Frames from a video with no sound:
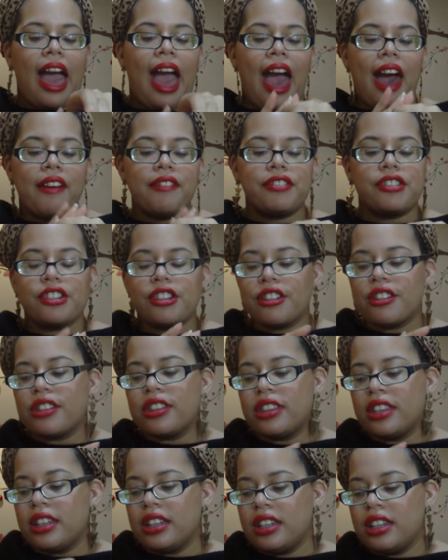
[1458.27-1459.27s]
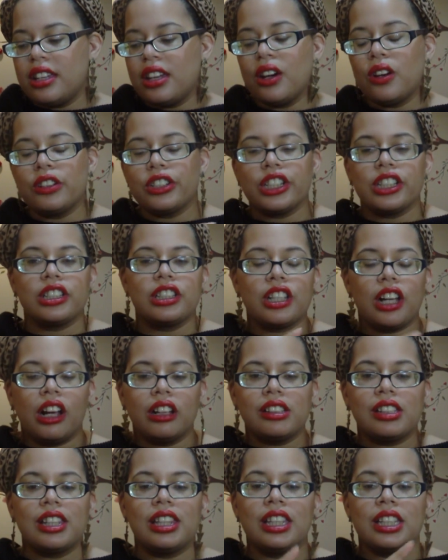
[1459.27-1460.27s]
after the ocean
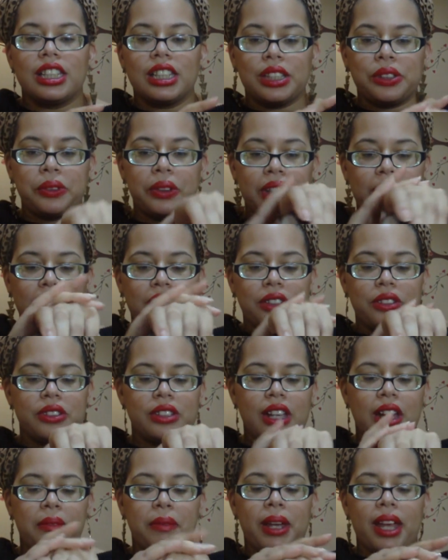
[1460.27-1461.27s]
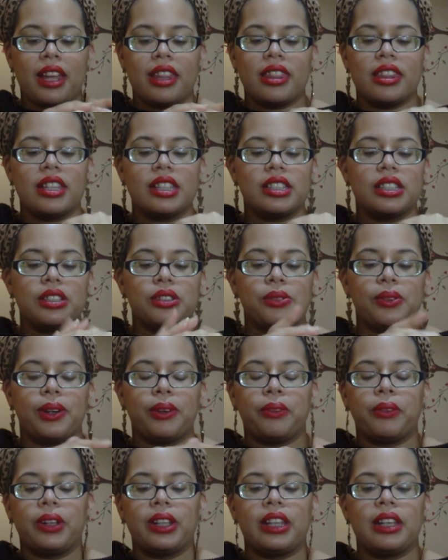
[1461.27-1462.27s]
salts, this is what they used on me, and this is
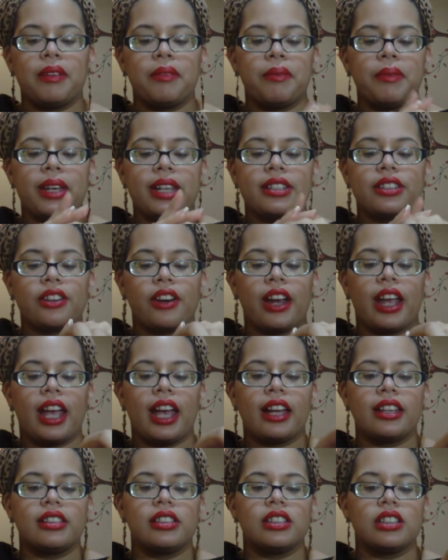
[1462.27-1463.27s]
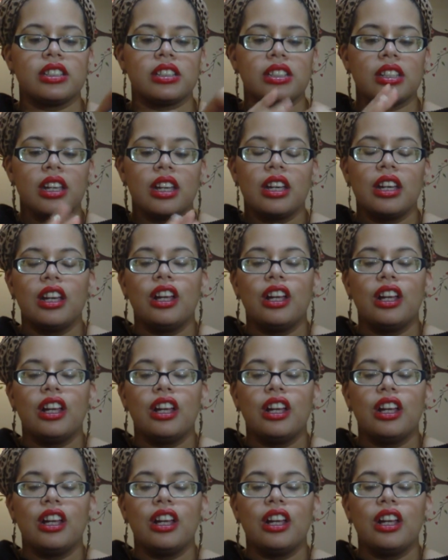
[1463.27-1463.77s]
what really makes your hands just